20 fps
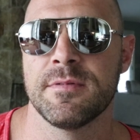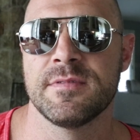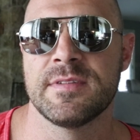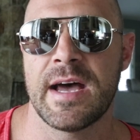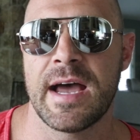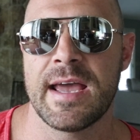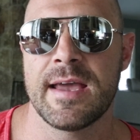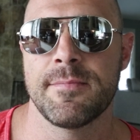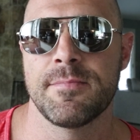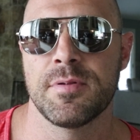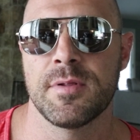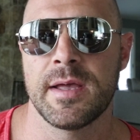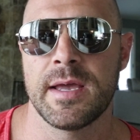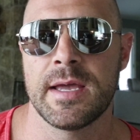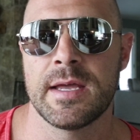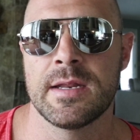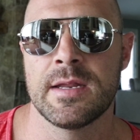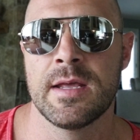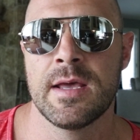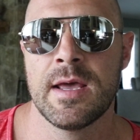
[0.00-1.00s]
of diet
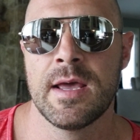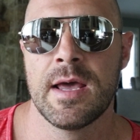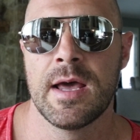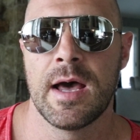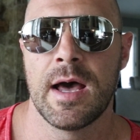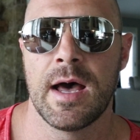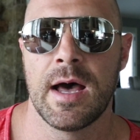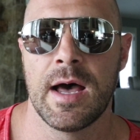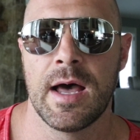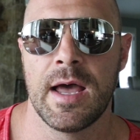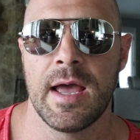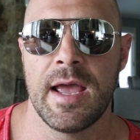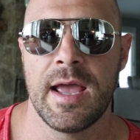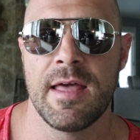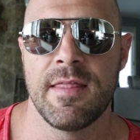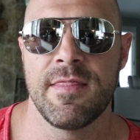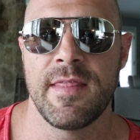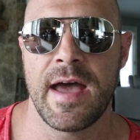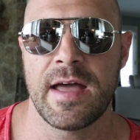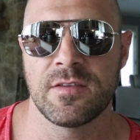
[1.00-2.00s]
plan,
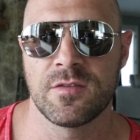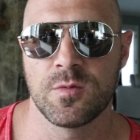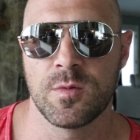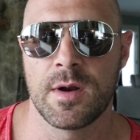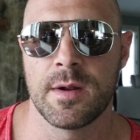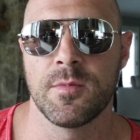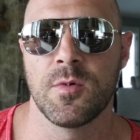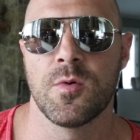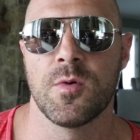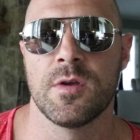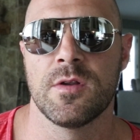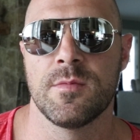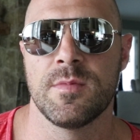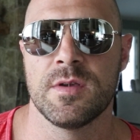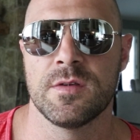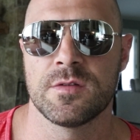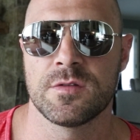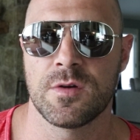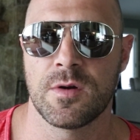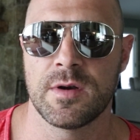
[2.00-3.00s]
and that's what I'm going to
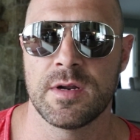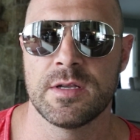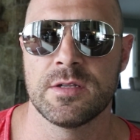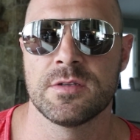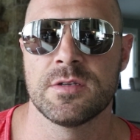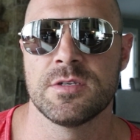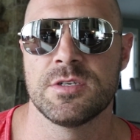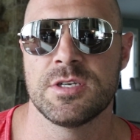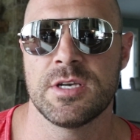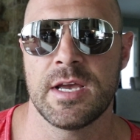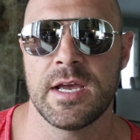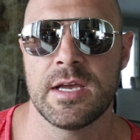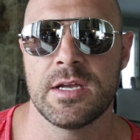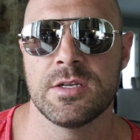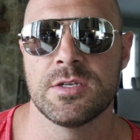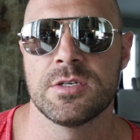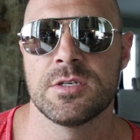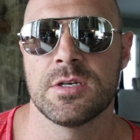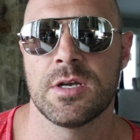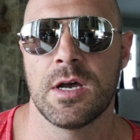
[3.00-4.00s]
be starting to
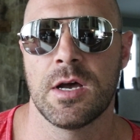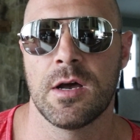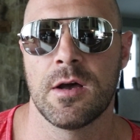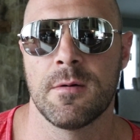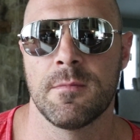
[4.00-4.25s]
change.